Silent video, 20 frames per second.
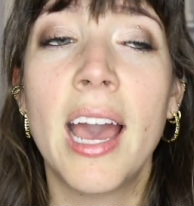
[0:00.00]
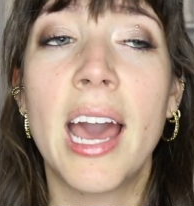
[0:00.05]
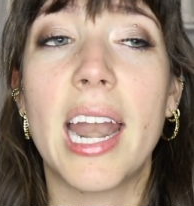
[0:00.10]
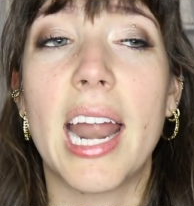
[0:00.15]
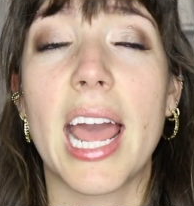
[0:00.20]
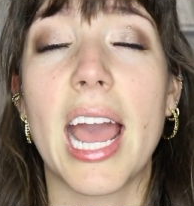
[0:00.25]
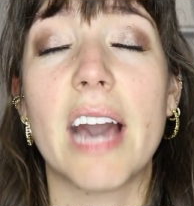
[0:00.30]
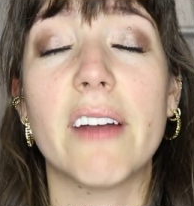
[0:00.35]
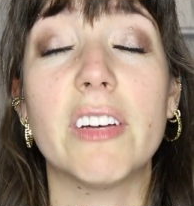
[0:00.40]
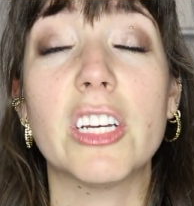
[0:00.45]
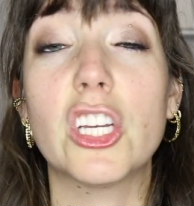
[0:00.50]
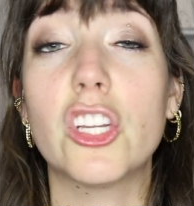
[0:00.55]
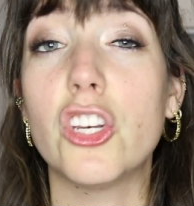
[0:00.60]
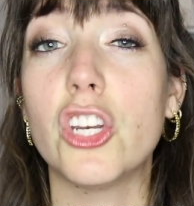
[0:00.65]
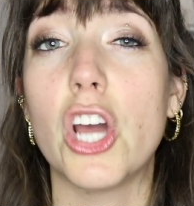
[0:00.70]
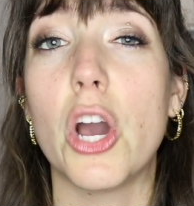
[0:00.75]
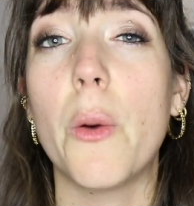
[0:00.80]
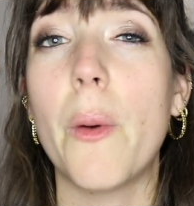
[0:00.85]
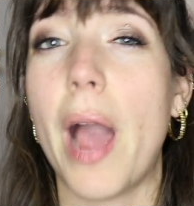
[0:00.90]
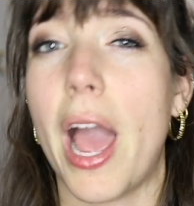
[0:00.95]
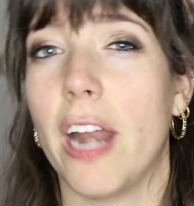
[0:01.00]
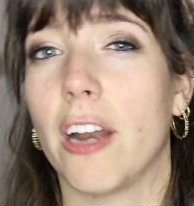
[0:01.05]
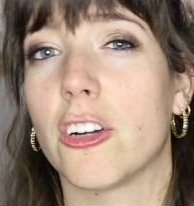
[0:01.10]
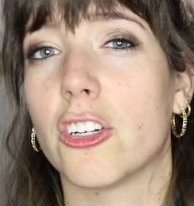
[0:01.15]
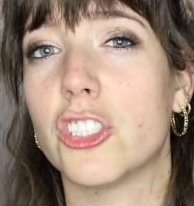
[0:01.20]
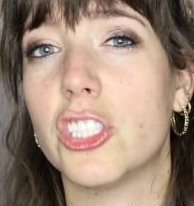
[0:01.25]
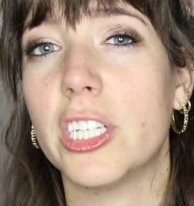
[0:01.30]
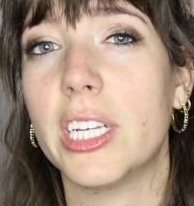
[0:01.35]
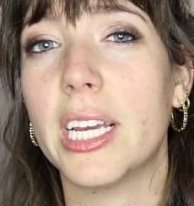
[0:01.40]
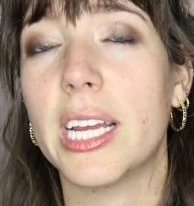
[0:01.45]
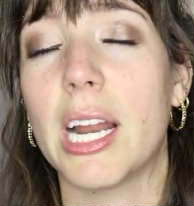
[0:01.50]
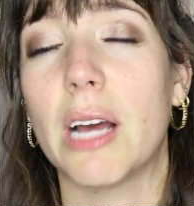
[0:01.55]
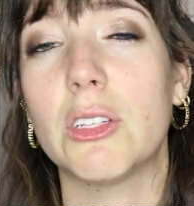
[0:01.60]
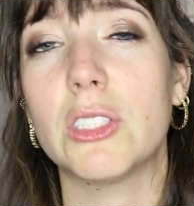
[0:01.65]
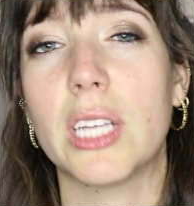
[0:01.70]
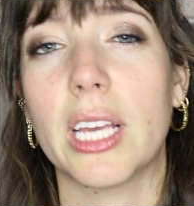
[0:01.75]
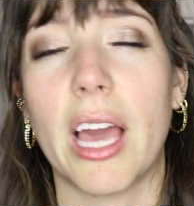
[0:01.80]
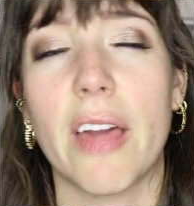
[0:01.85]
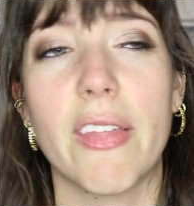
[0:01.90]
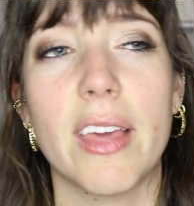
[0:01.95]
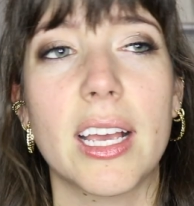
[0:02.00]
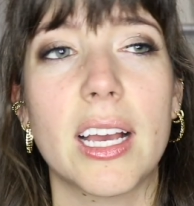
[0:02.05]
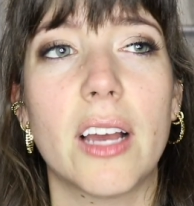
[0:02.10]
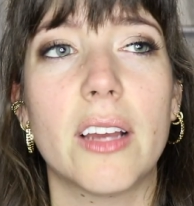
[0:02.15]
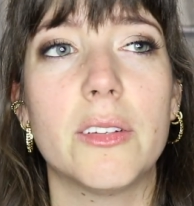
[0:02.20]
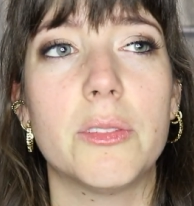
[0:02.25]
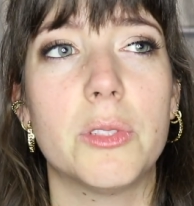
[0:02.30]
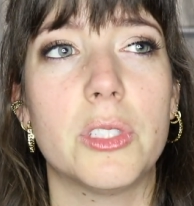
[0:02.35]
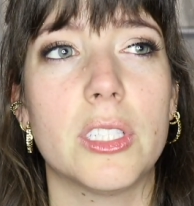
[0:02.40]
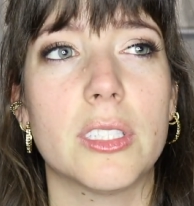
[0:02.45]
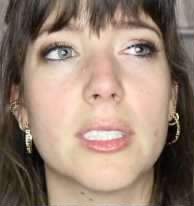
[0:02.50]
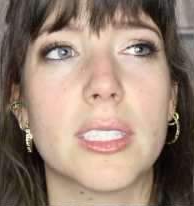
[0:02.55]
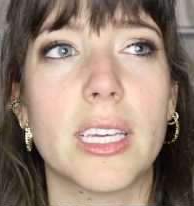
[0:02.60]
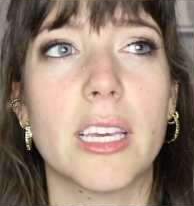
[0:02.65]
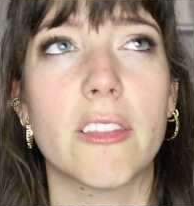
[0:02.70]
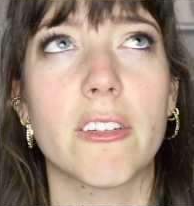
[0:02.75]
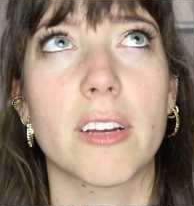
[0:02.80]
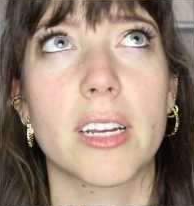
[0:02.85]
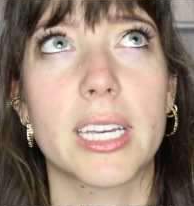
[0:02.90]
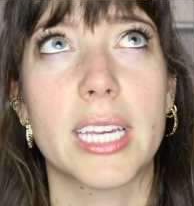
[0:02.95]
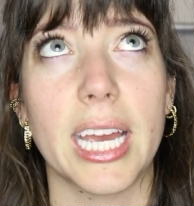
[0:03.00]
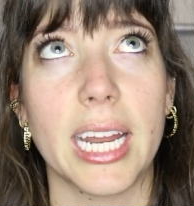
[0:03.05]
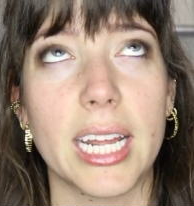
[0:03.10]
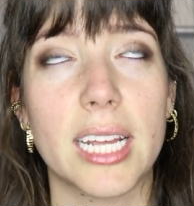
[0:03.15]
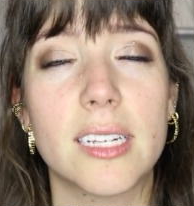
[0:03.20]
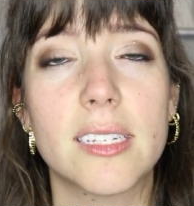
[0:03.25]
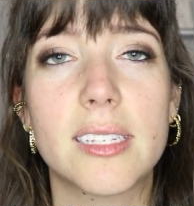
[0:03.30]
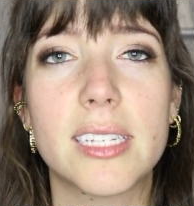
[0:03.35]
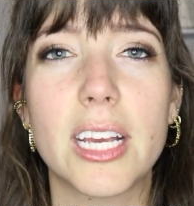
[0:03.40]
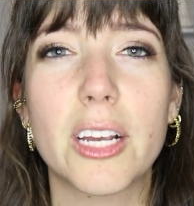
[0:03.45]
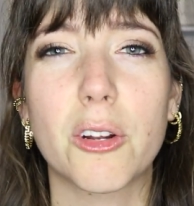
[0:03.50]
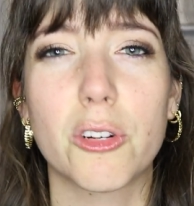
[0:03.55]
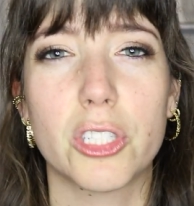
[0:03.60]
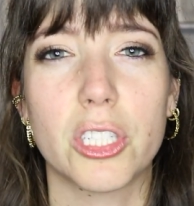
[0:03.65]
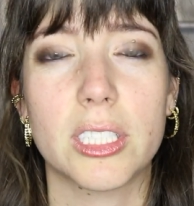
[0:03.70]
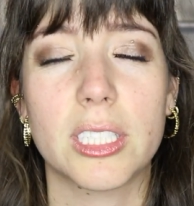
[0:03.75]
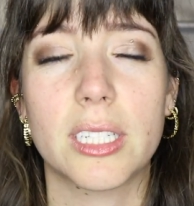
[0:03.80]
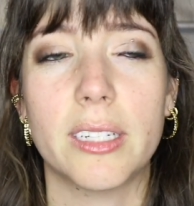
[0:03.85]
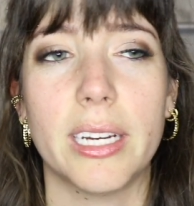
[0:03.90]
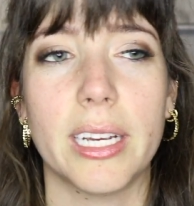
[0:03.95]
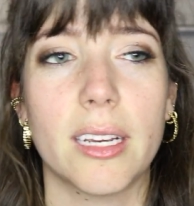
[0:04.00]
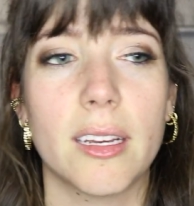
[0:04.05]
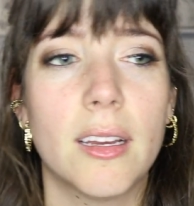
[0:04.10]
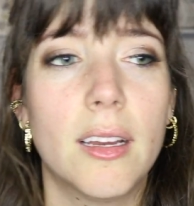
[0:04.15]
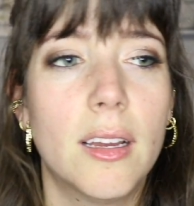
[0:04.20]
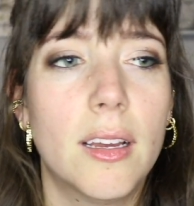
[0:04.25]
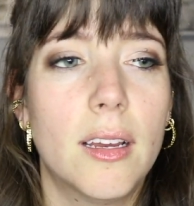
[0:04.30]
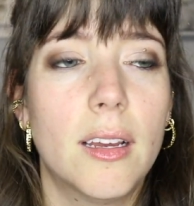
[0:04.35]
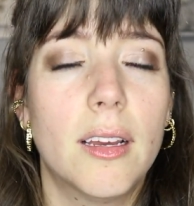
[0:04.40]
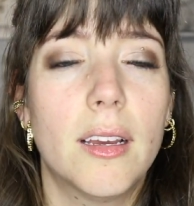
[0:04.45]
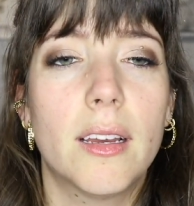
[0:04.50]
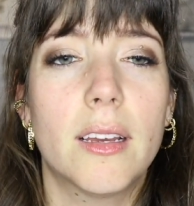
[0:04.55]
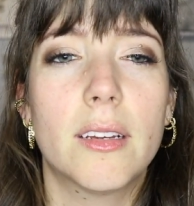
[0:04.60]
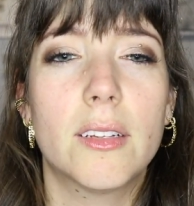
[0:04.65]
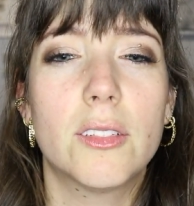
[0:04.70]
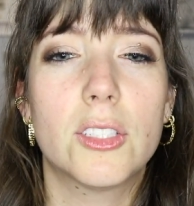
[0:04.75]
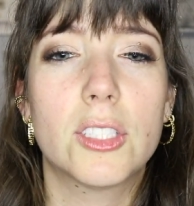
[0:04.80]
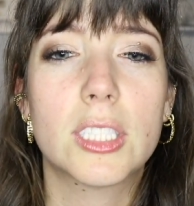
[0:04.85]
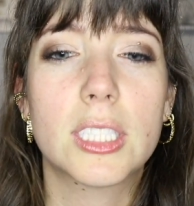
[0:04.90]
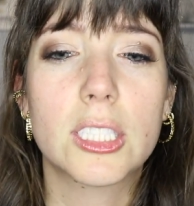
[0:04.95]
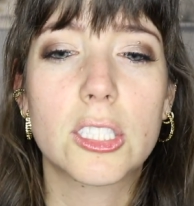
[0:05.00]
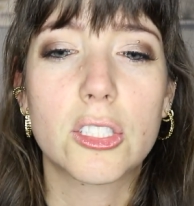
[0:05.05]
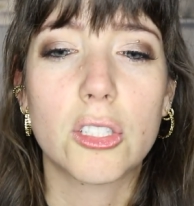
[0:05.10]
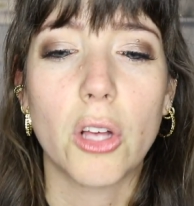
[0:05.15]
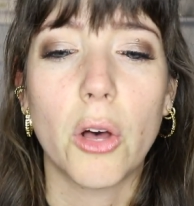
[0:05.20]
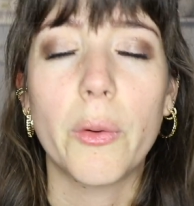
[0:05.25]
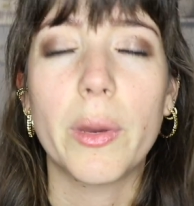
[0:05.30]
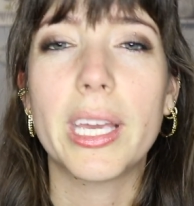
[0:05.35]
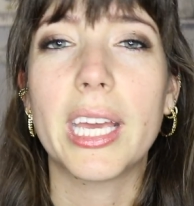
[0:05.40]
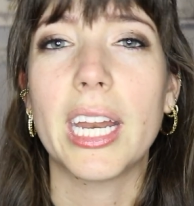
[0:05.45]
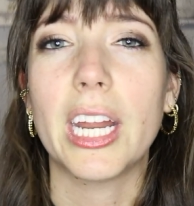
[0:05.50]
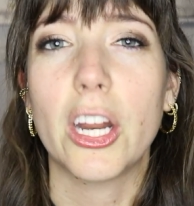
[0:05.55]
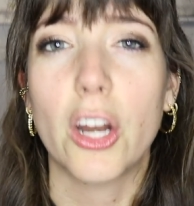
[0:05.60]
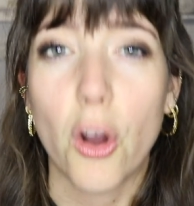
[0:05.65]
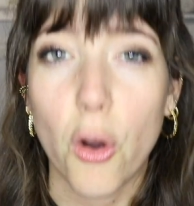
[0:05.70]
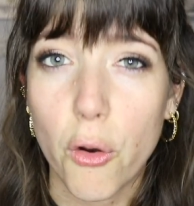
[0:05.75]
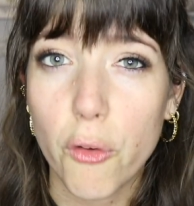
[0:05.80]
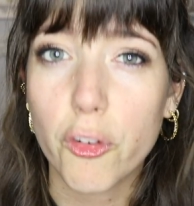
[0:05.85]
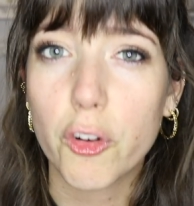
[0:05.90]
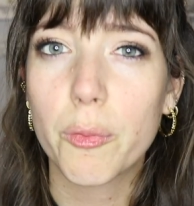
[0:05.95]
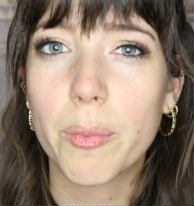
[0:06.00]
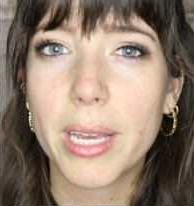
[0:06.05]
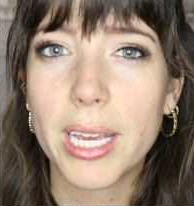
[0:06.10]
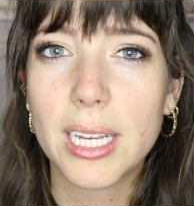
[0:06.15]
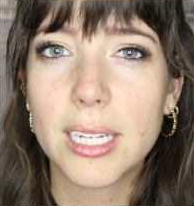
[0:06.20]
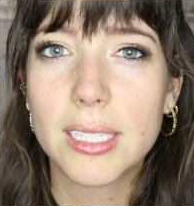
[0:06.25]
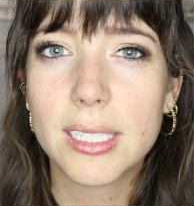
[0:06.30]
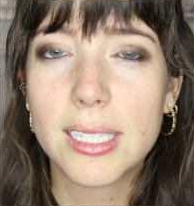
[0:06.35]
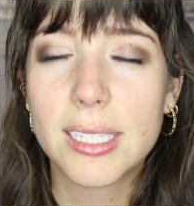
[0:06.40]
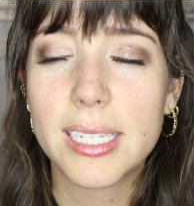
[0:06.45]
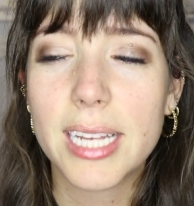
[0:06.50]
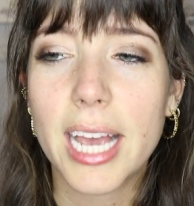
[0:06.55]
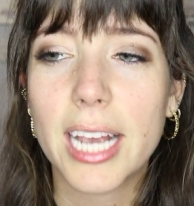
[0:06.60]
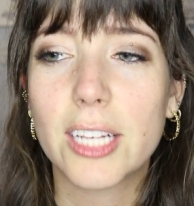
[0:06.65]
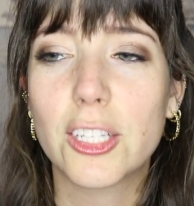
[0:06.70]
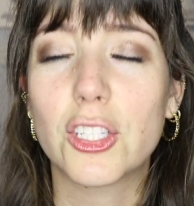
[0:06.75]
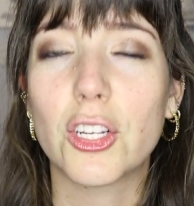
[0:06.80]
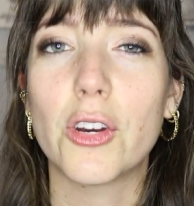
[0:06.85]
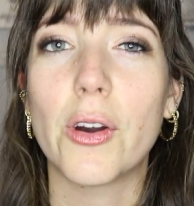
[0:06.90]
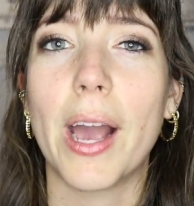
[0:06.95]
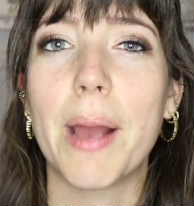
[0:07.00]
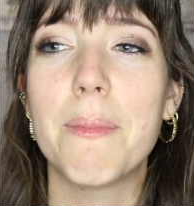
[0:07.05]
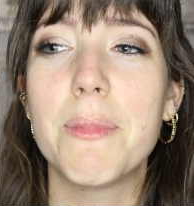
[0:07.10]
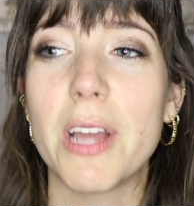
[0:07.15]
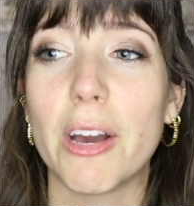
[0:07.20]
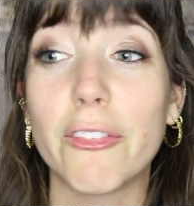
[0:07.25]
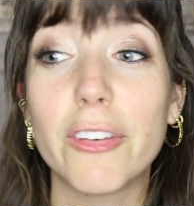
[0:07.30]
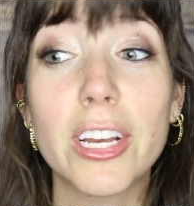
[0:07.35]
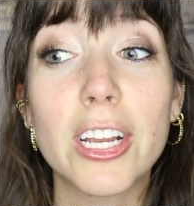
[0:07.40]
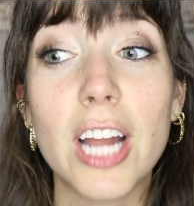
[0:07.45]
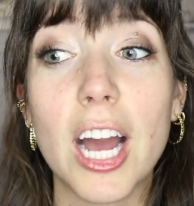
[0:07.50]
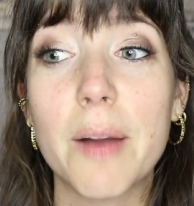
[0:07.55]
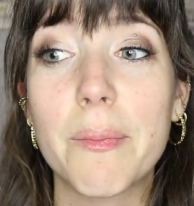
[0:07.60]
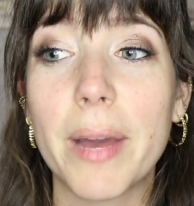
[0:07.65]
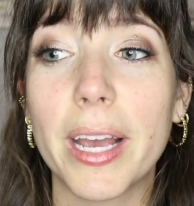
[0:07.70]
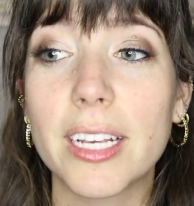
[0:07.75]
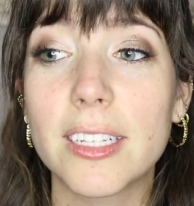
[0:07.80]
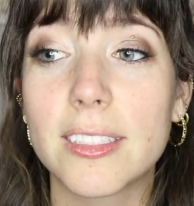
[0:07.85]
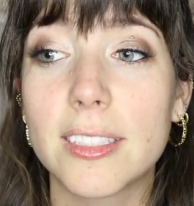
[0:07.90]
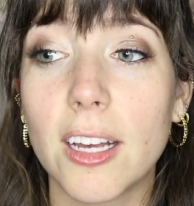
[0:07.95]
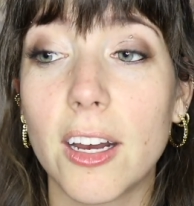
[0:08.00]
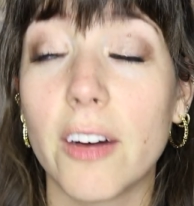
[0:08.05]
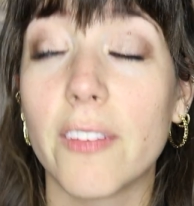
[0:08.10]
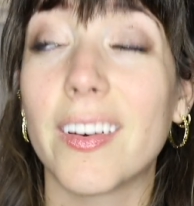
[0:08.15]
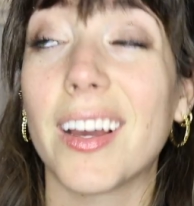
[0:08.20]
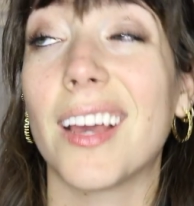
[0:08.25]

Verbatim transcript: And I have like no energy, and I was like, I think I was just either getting sick or just like slowly getting over being sick, so I'm definitely not myself.